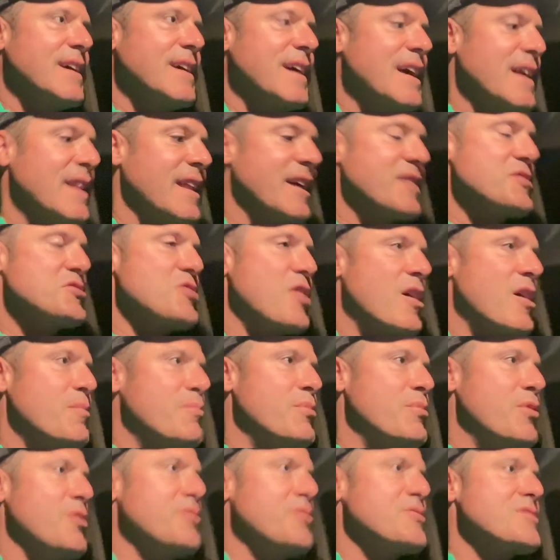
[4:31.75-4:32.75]
And like John
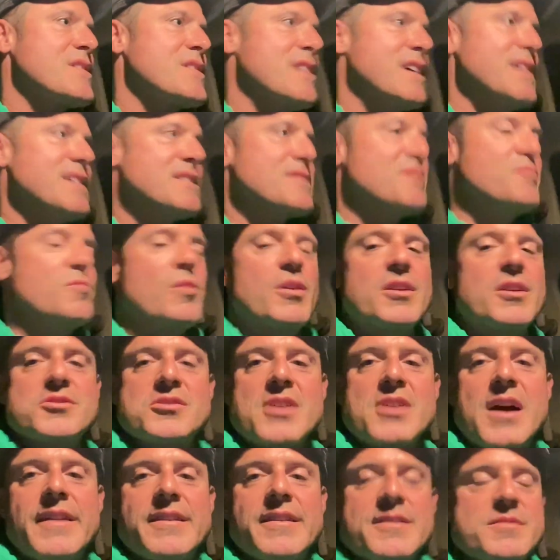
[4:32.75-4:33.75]
Broz says, you want to
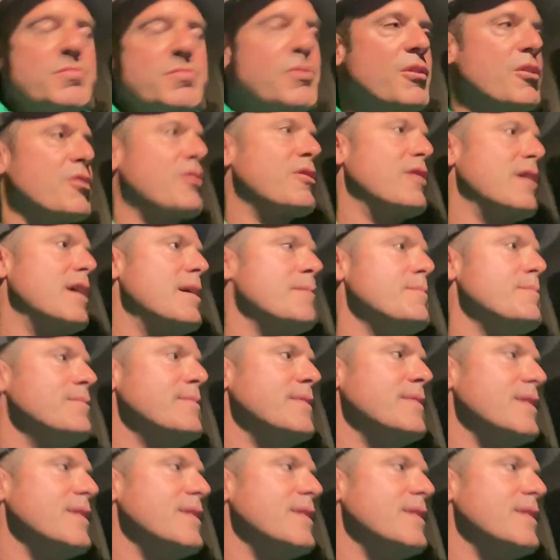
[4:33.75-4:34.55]
try this program,